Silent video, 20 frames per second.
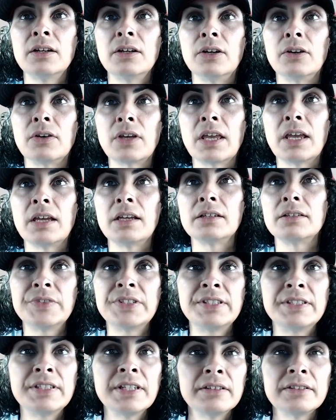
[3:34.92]
Okay,
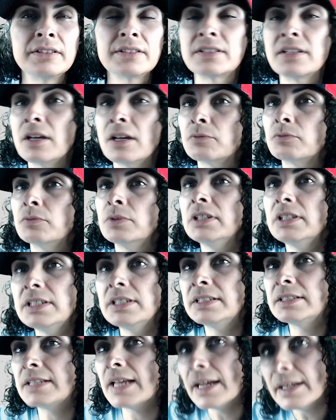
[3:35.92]
still, it's not really
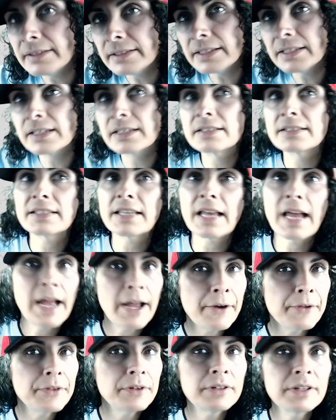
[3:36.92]
telling us
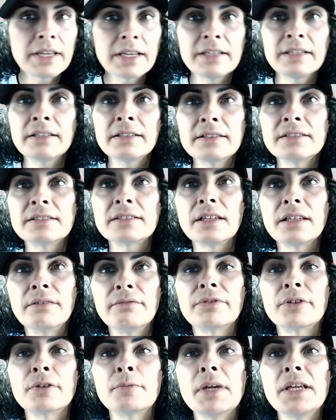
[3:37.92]
how they're getting this
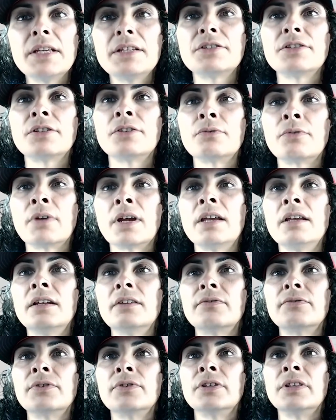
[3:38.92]
information, right,
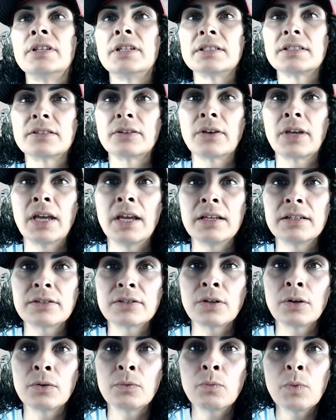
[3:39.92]
for this. Okay,
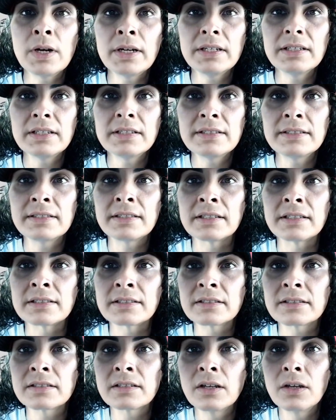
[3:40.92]
so what is
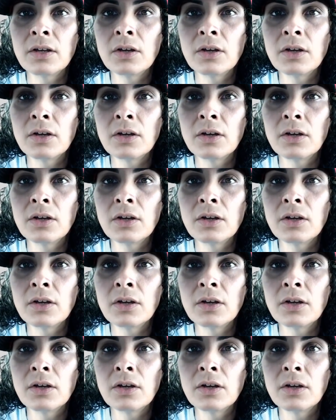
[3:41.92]
this?